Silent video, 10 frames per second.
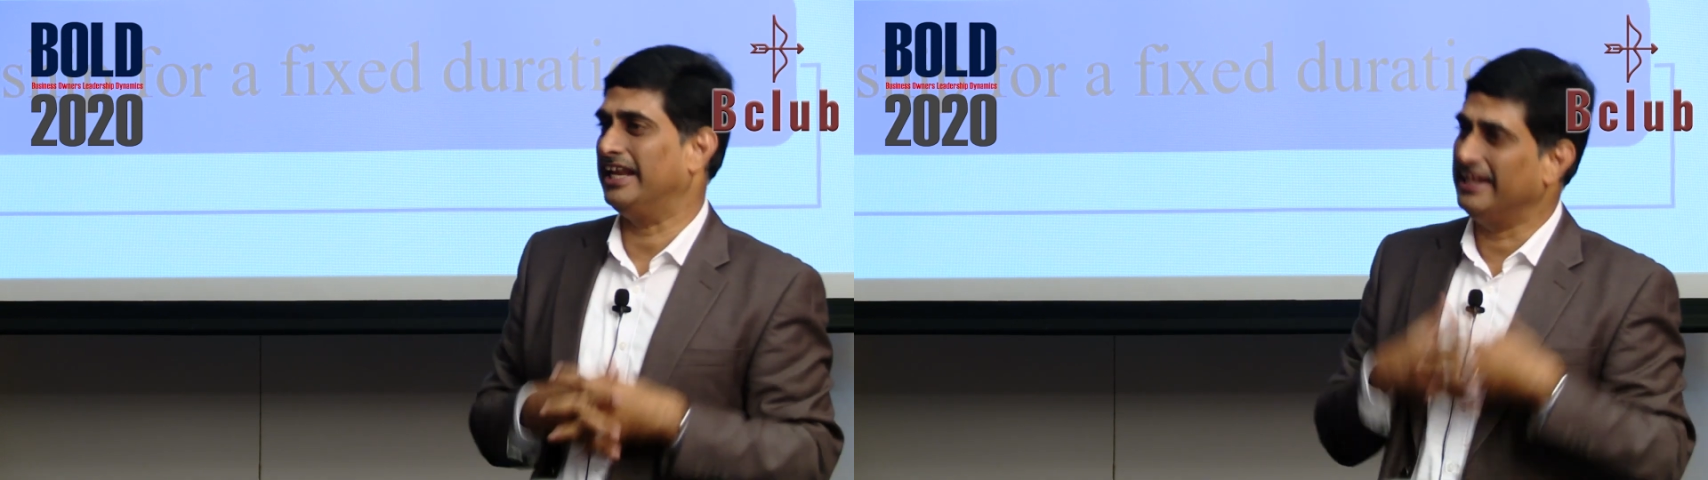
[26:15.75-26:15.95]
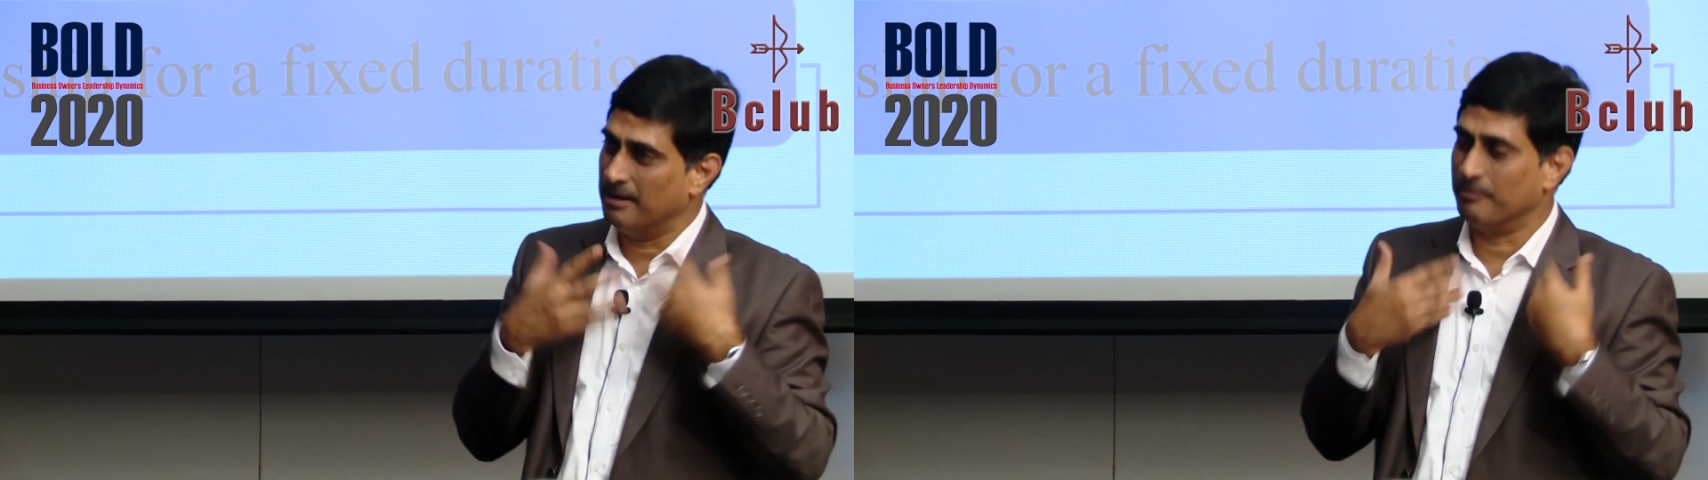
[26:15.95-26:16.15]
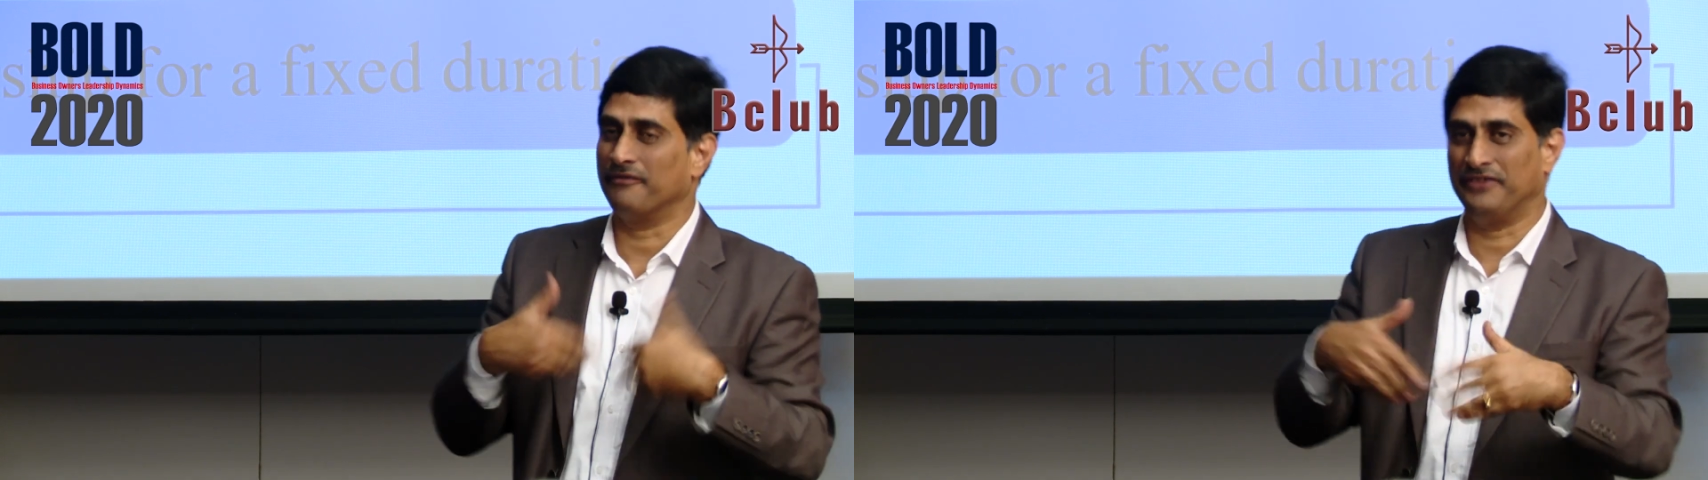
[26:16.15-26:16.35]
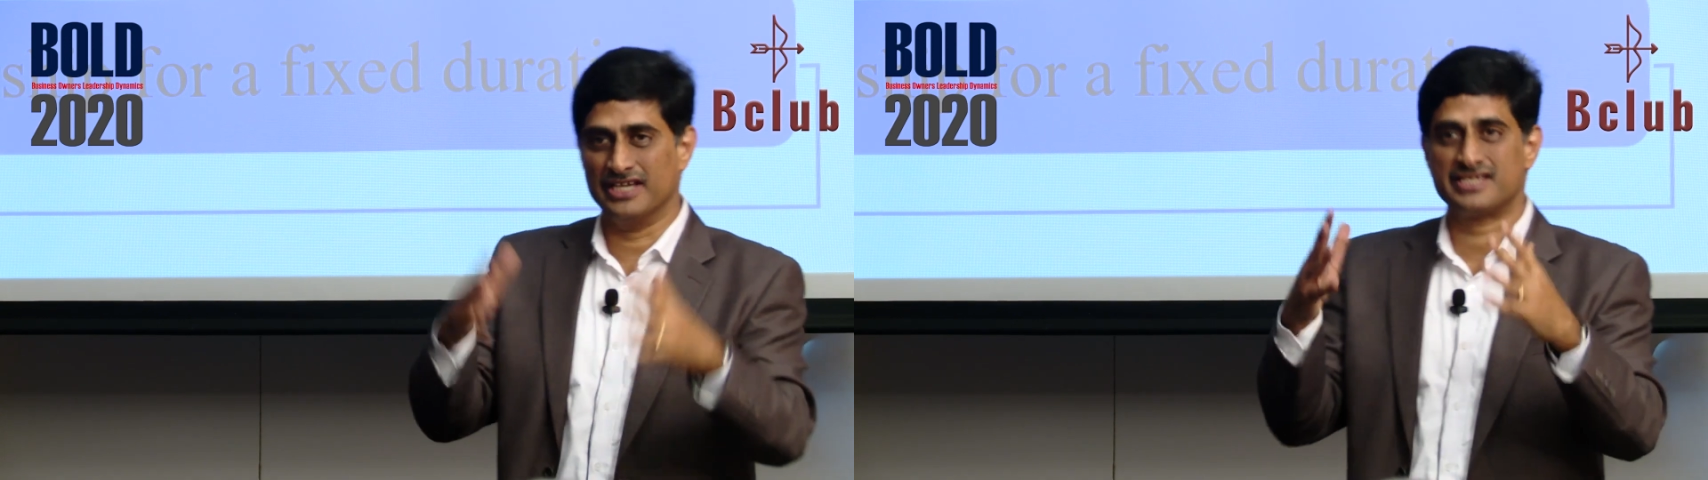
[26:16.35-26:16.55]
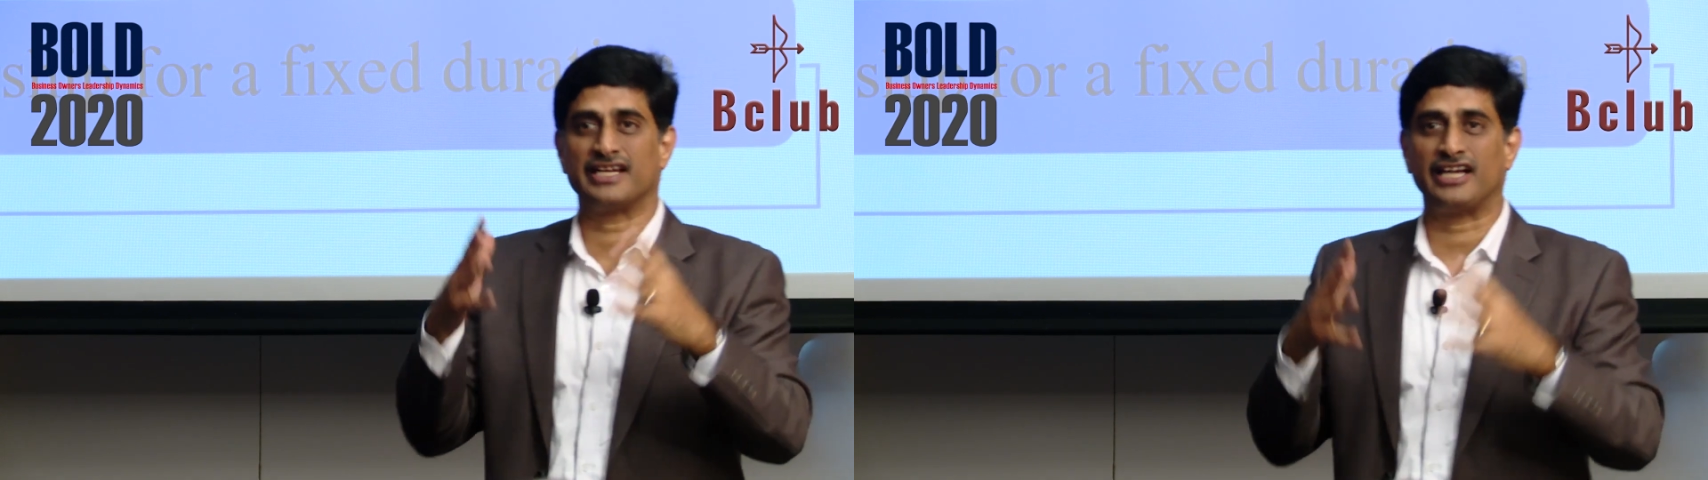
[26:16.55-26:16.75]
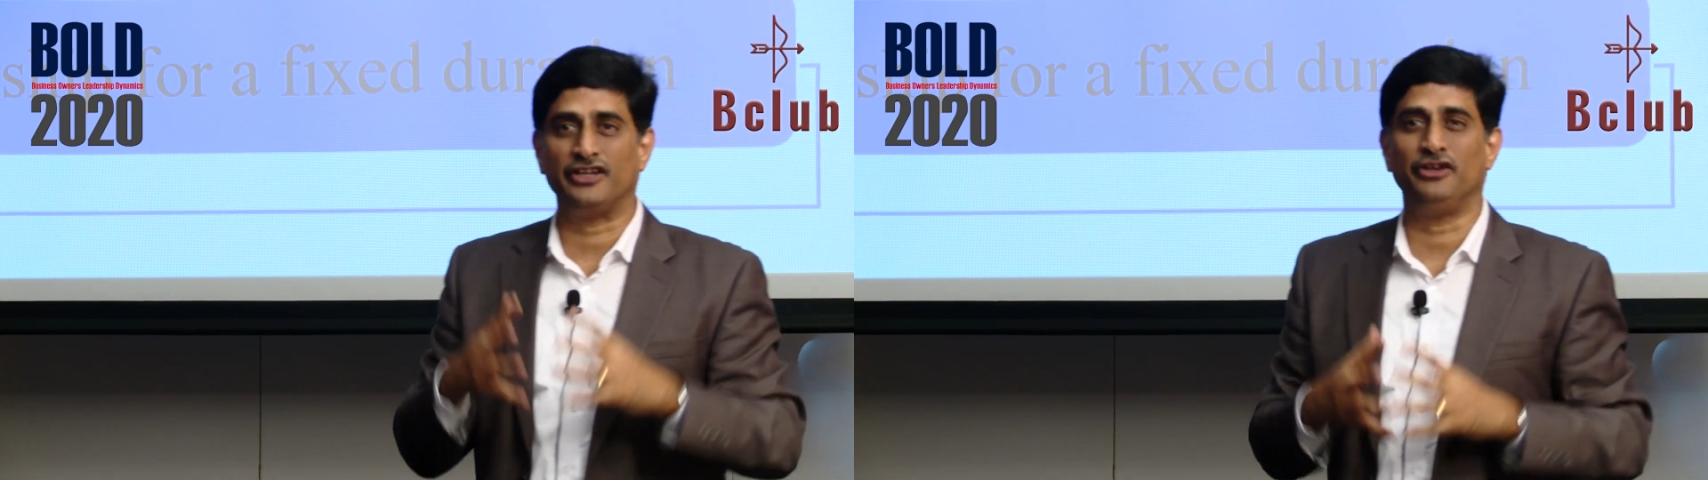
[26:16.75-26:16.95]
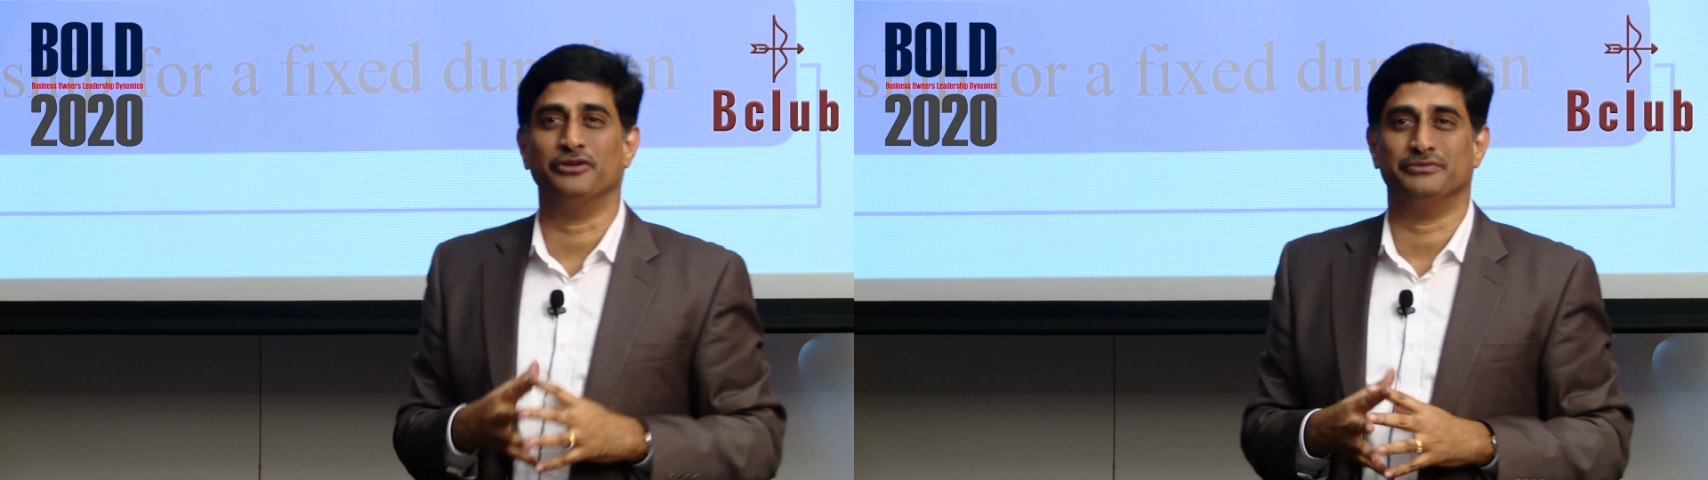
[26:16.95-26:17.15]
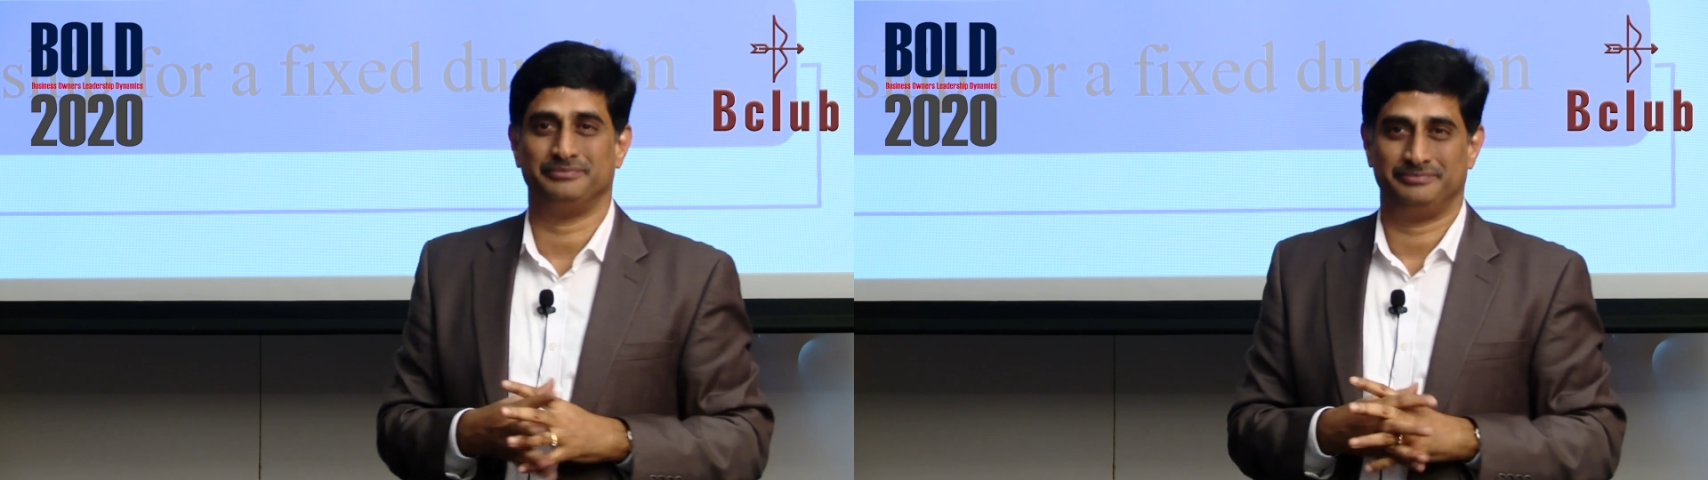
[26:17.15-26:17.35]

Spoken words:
Any number of years they continue.